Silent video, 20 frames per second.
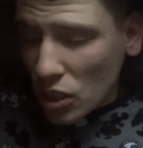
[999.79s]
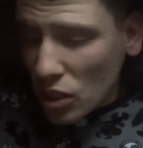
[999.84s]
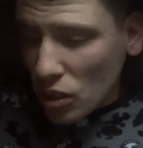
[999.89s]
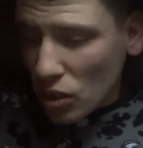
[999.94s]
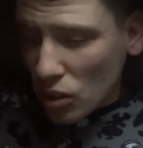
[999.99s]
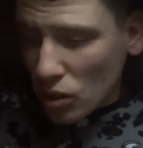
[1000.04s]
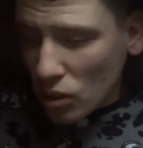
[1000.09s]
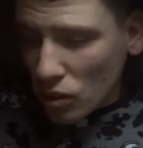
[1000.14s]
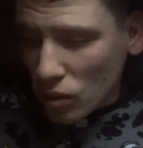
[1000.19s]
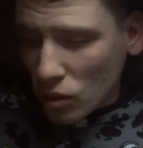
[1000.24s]

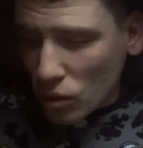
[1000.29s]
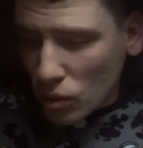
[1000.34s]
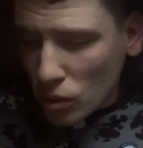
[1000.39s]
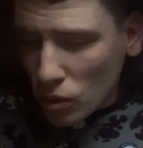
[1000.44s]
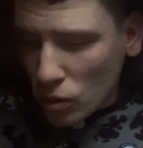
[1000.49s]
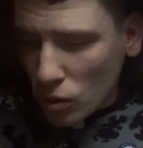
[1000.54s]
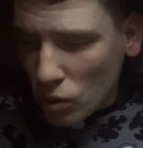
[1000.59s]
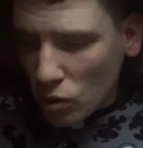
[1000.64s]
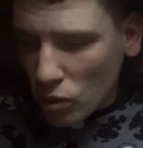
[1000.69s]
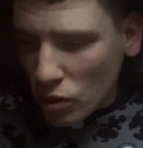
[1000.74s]

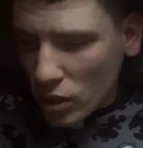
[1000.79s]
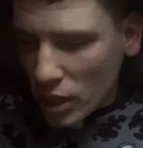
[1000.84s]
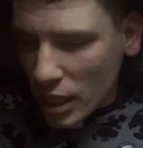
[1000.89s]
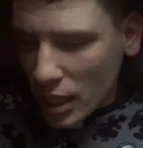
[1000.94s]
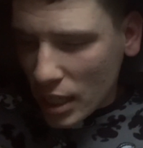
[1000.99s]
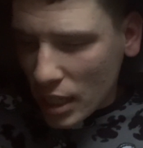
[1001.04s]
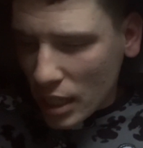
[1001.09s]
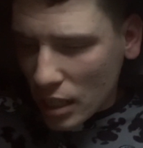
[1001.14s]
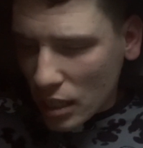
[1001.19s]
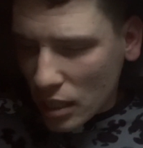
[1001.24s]
oh
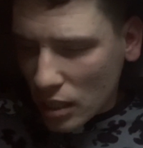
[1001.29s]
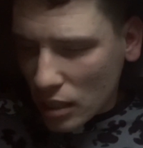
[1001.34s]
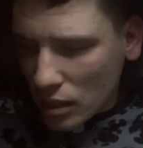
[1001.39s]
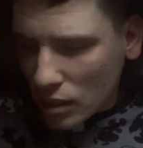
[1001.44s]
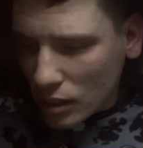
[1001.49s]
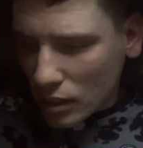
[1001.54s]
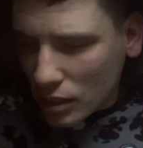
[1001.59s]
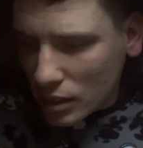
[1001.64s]
yeah,